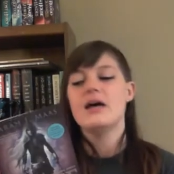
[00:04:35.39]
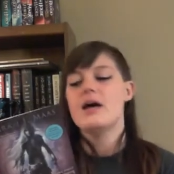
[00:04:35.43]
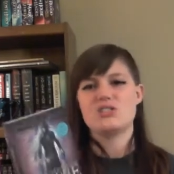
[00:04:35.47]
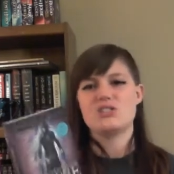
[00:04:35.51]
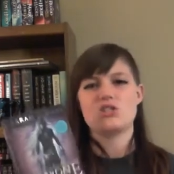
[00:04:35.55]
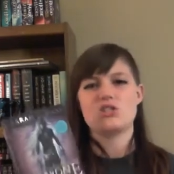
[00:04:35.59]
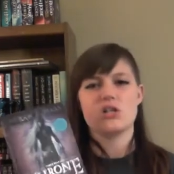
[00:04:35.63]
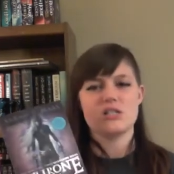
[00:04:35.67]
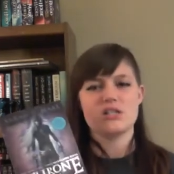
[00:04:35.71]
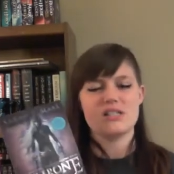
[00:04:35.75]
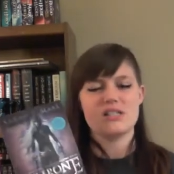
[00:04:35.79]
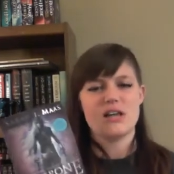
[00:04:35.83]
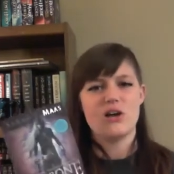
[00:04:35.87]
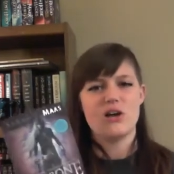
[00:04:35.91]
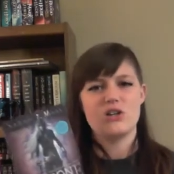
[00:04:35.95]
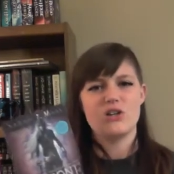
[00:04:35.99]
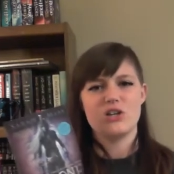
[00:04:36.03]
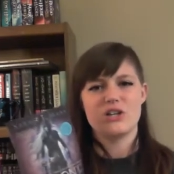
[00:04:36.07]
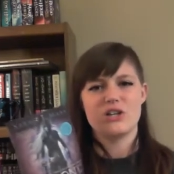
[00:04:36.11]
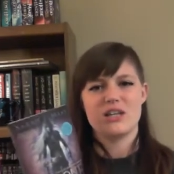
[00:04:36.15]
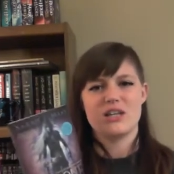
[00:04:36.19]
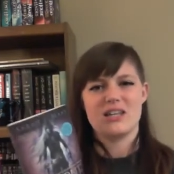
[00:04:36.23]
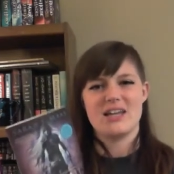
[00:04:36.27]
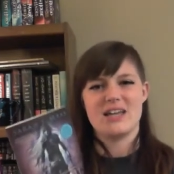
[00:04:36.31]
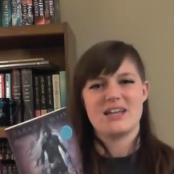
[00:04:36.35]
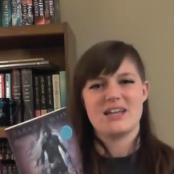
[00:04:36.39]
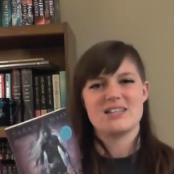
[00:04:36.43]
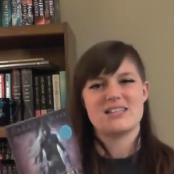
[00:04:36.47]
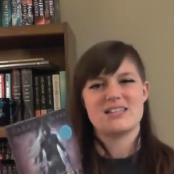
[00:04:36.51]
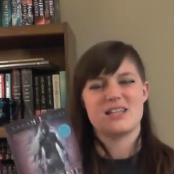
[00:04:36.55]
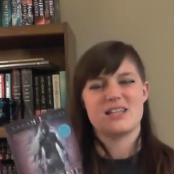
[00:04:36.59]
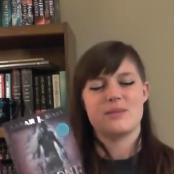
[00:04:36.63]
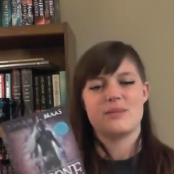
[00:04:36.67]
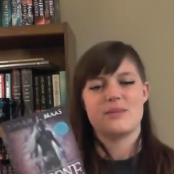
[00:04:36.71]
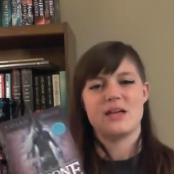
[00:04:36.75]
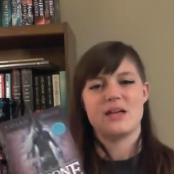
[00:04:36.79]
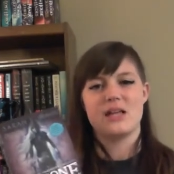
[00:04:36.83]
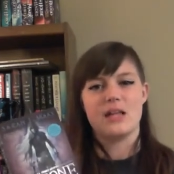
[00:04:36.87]
Starts out looking like it's
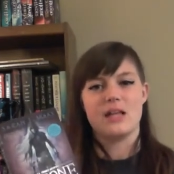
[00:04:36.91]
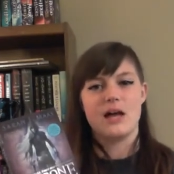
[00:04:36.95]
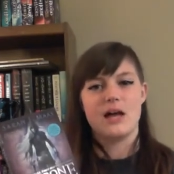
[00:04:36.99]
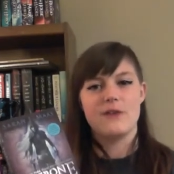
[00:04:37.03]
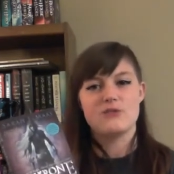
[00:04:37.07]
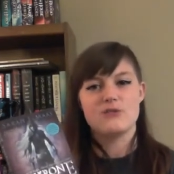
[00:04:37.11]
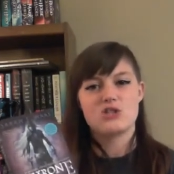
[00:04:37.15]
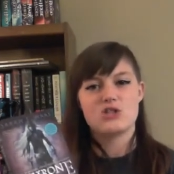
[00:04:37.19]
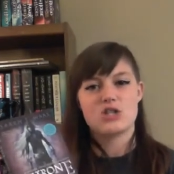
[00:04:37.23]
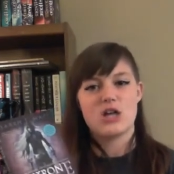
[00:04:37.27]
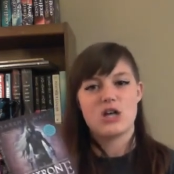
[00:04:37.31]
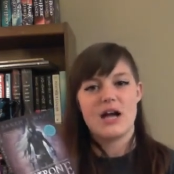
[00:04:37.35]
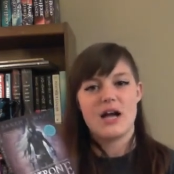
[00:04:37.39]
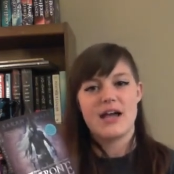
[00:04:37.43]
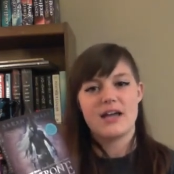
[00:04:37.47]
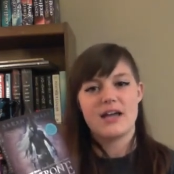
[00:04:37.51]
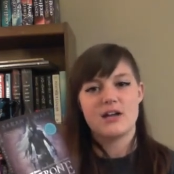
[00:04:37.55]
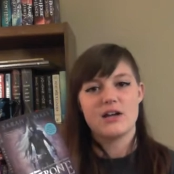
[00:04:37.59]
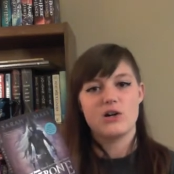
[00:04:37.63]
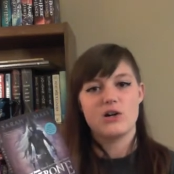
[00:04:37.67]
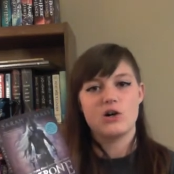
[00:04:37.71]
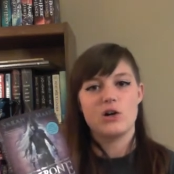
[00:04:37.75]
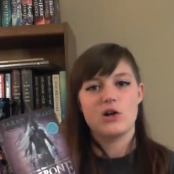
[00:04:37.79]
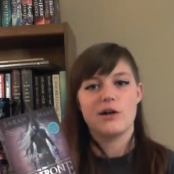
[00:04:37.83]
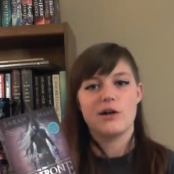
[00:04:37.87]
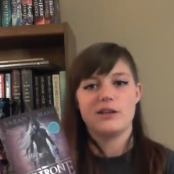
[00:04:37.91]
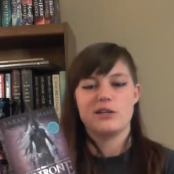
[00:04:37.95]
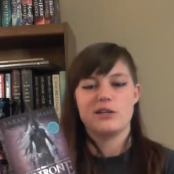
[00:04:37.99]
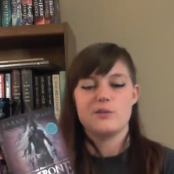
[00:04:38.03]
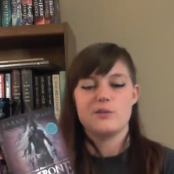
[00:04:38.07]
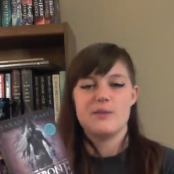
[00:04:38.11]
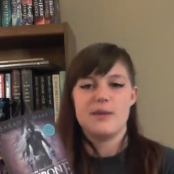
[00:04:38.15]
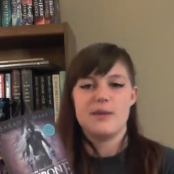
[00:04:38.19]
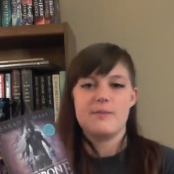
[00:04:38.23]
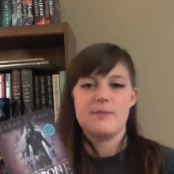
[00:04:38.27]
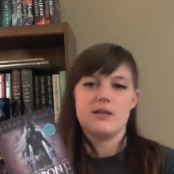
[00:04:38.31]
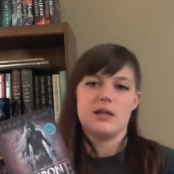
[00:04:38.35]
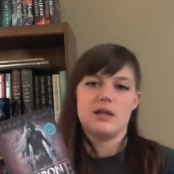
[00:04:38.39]
gonna be a love triangle, and you
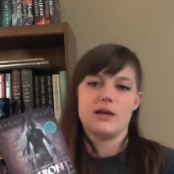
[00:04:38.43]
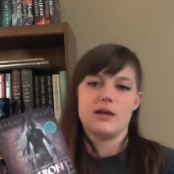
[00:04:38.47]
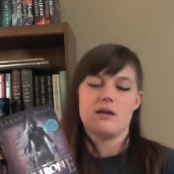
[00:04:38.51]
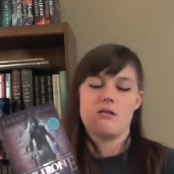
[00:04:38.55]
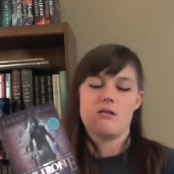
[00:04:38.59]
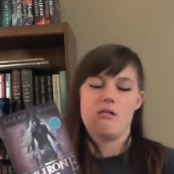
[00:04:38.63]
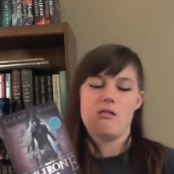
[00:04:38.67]
may be like,